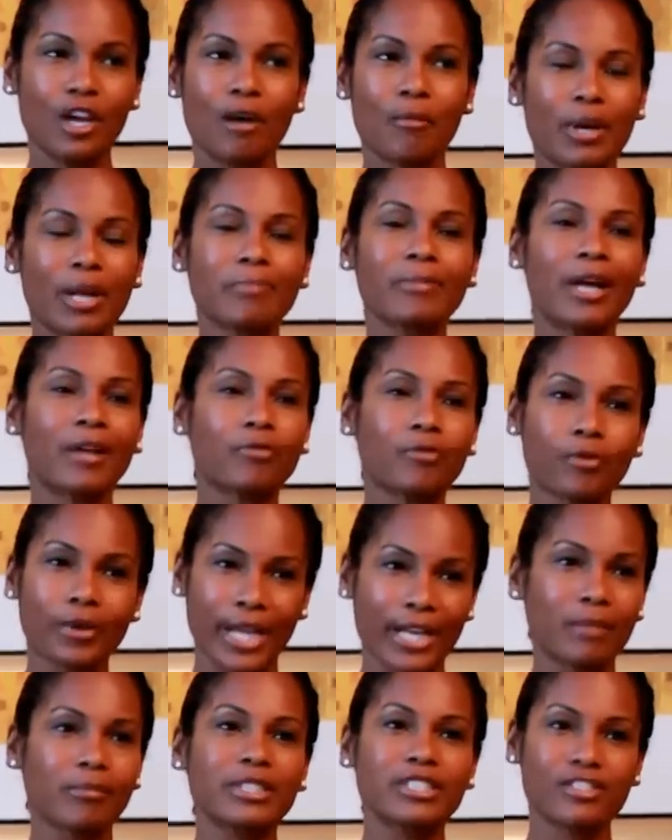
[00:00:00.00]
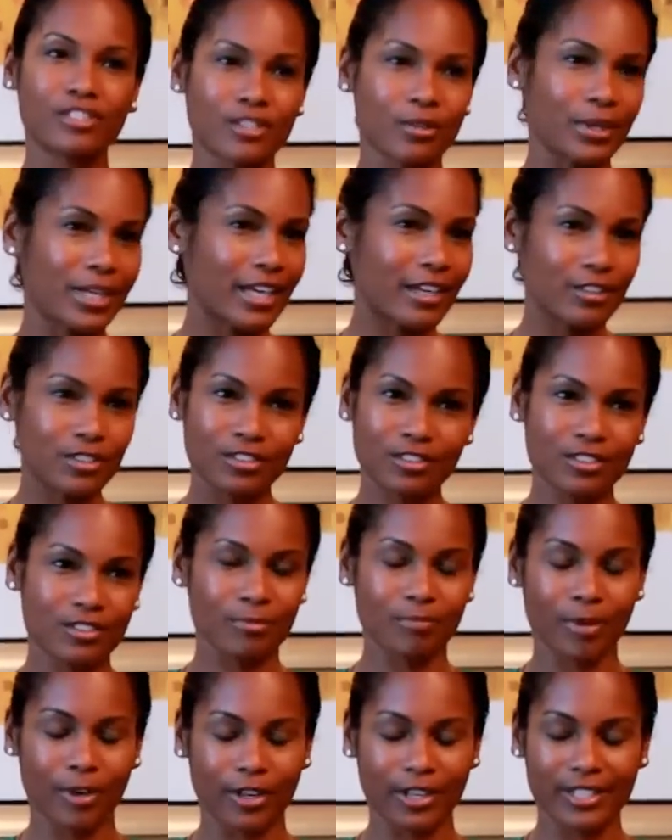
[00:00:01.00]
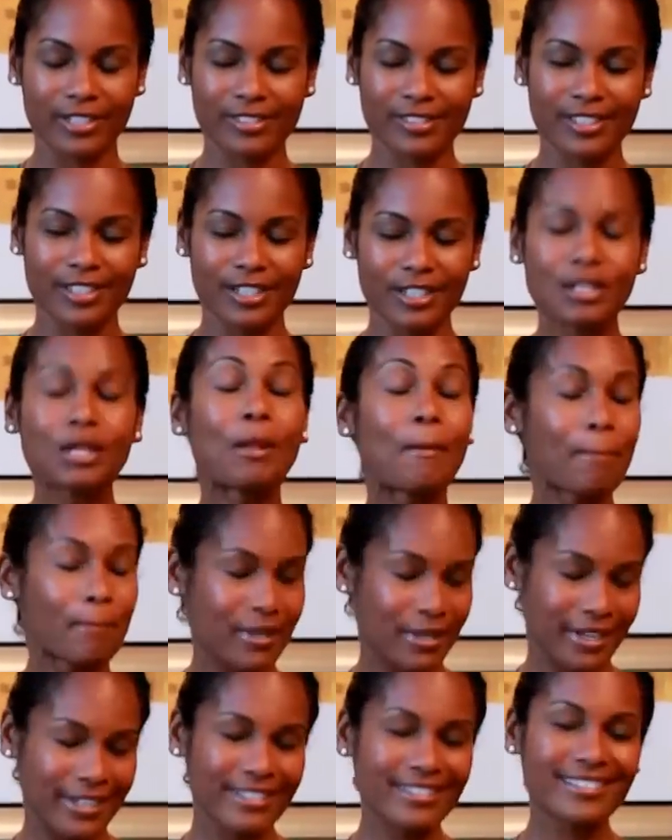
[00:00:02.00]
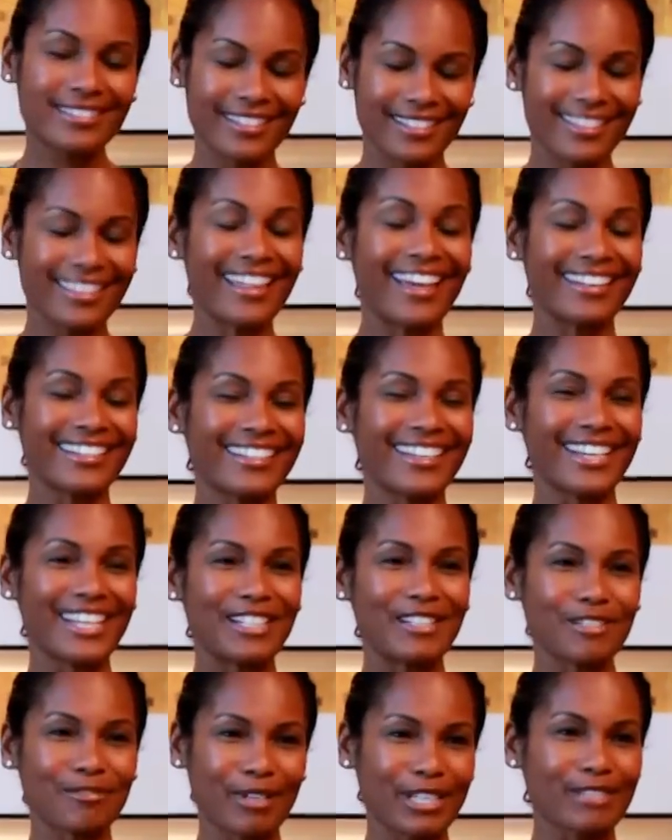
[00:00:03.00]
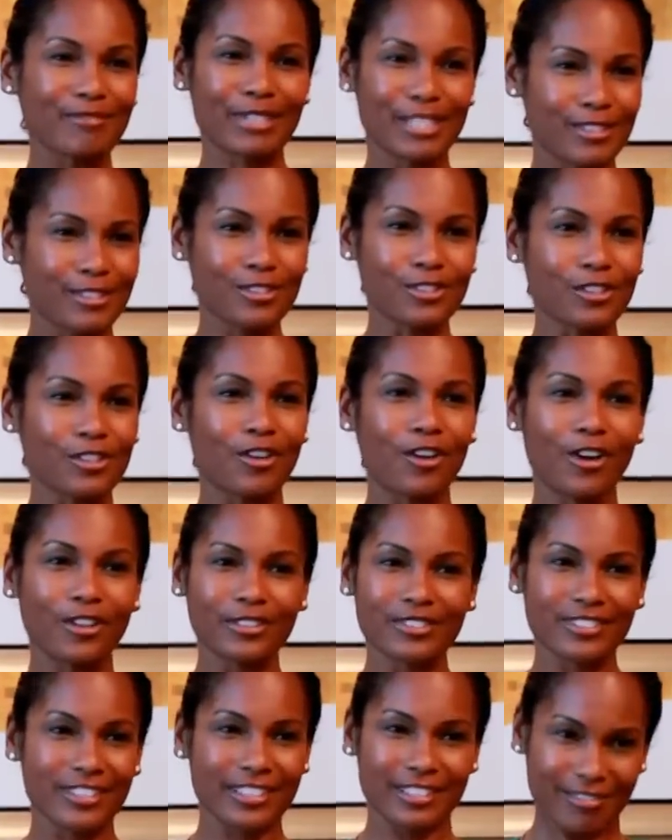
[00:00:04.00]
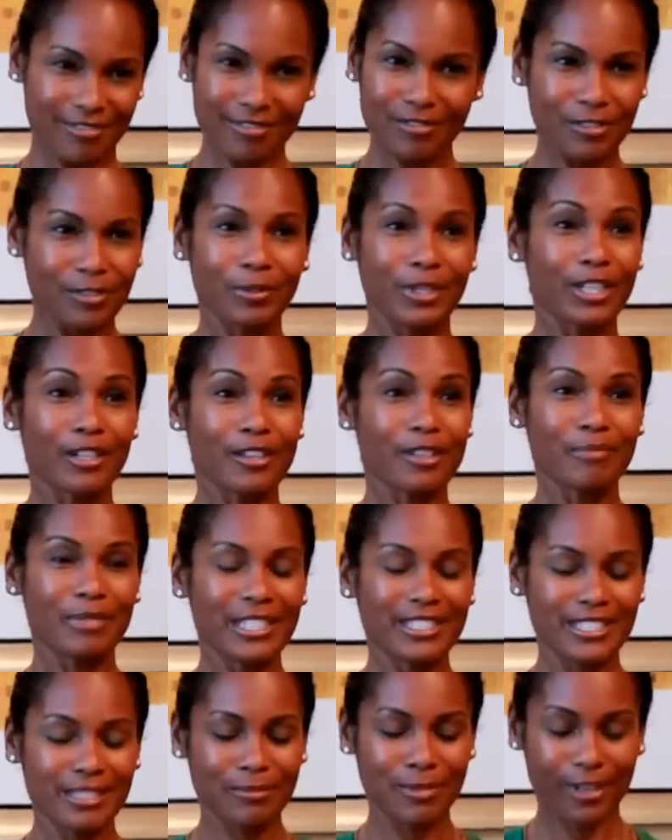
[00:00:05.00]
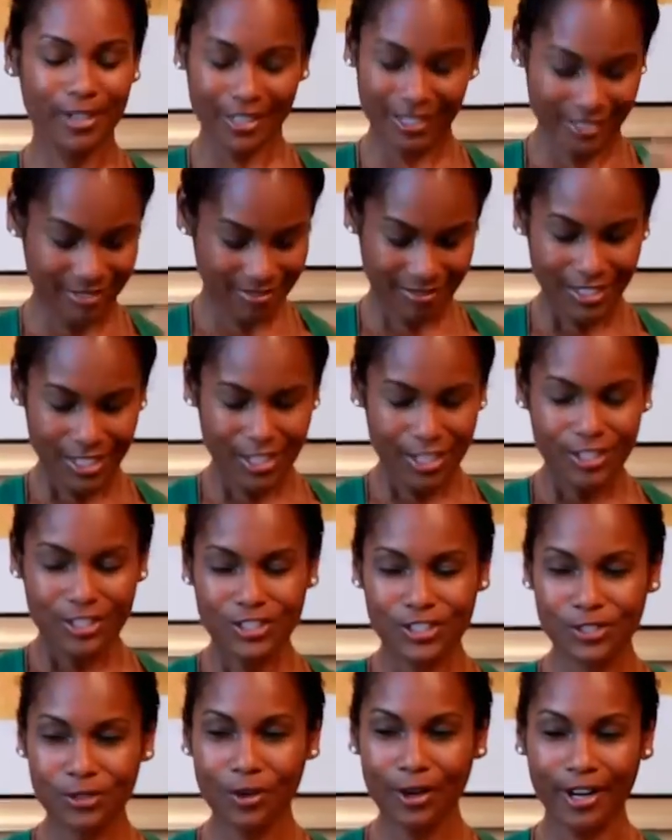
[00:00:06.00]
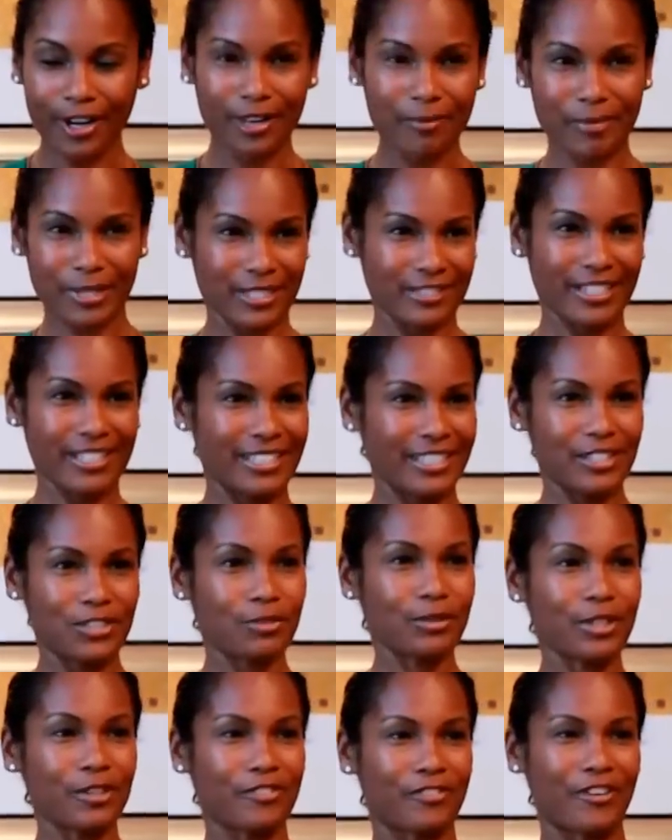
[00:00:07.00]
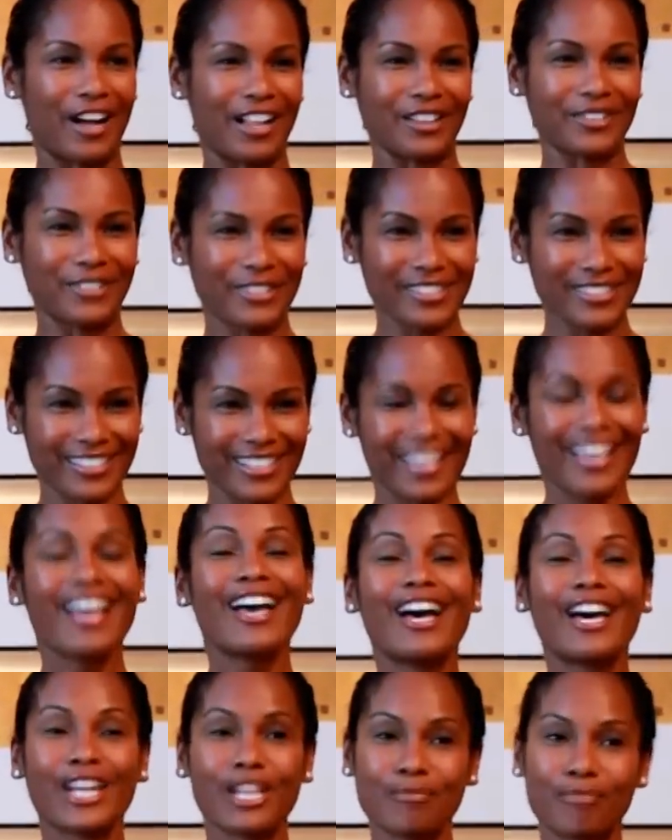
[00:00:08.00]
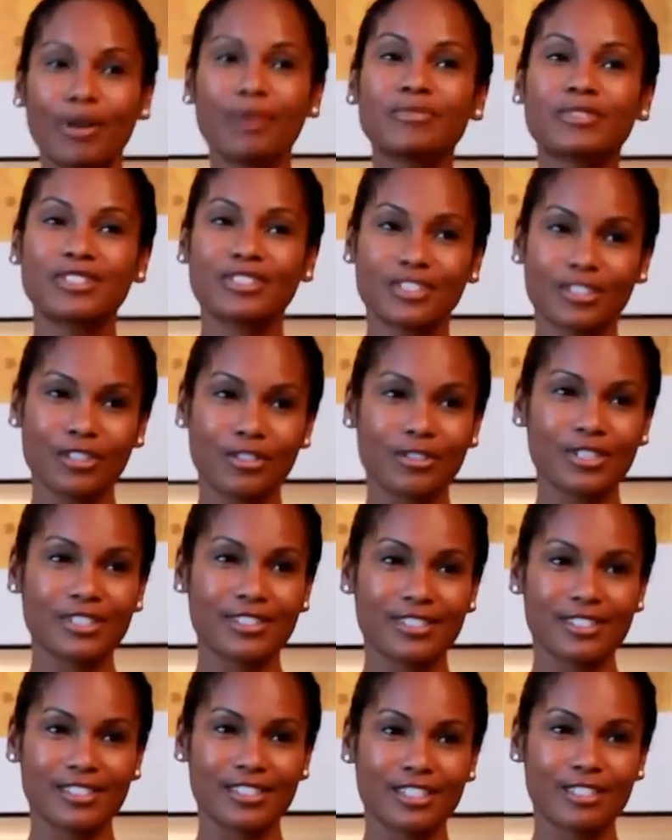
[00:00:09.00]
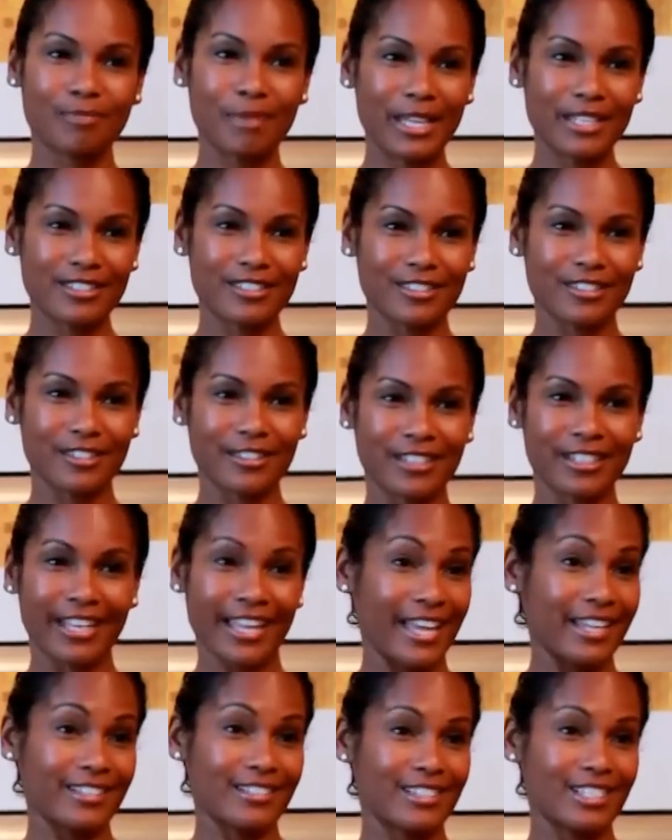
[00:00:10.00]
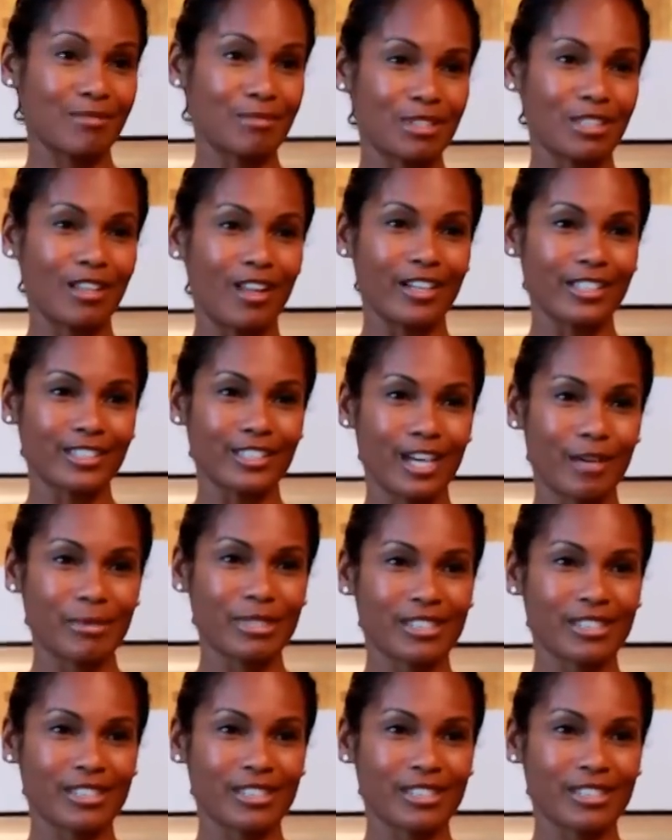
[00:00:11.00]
But I'm not randomly just going out to parties. But I did that night, and my sister called and was like, do you want to go to the BET party? And sure, because I need Twitter followers. And I bumped into Chris Spencer, and I hadn't seen him in a long time.